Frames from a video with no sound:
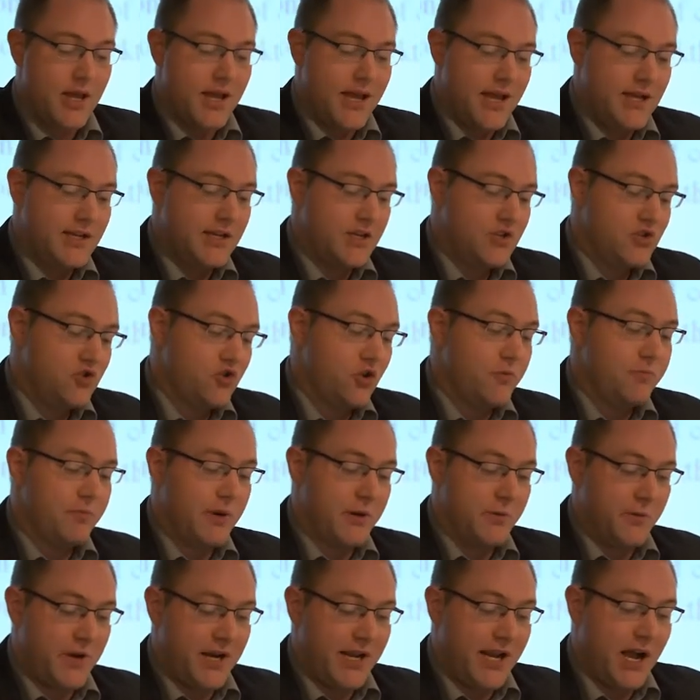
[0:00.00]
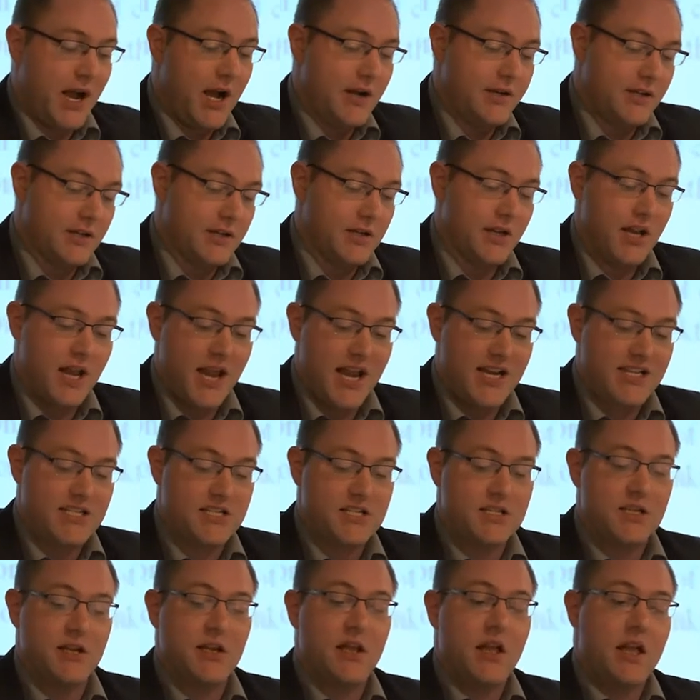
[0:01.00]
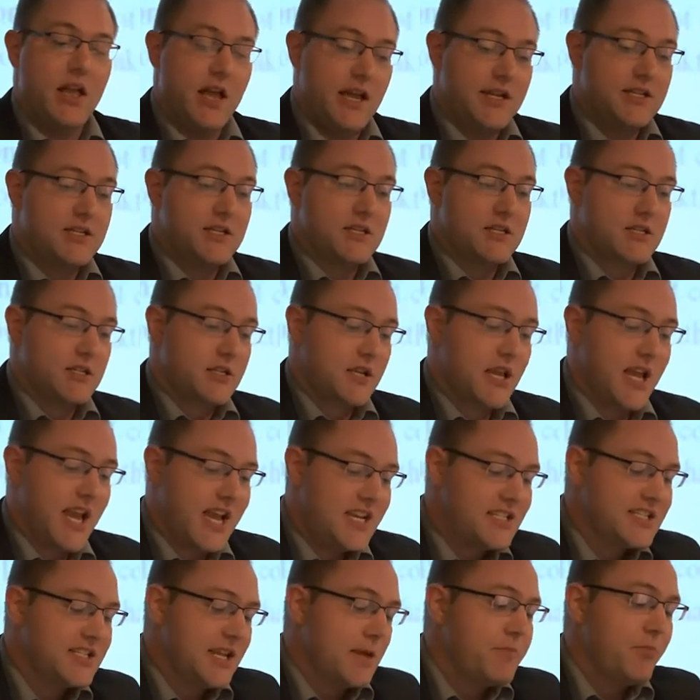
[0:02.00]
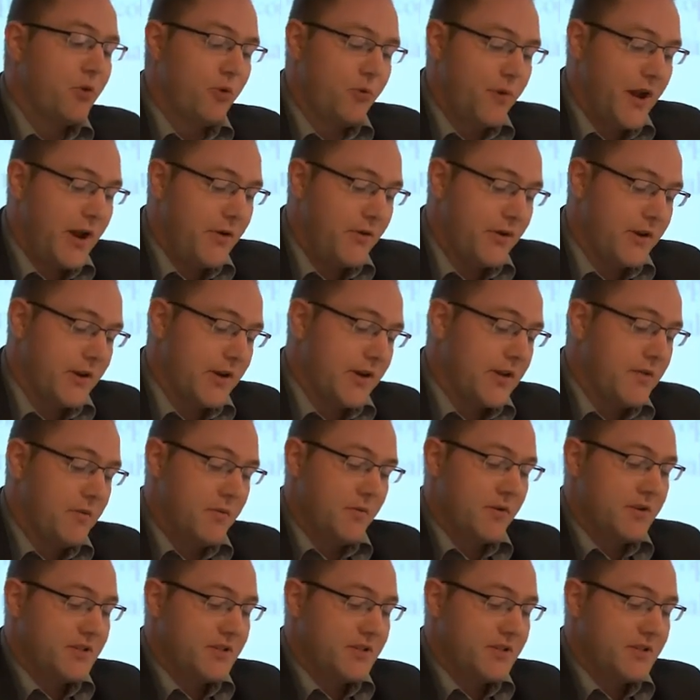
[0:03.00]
and they should be regarded as temporary,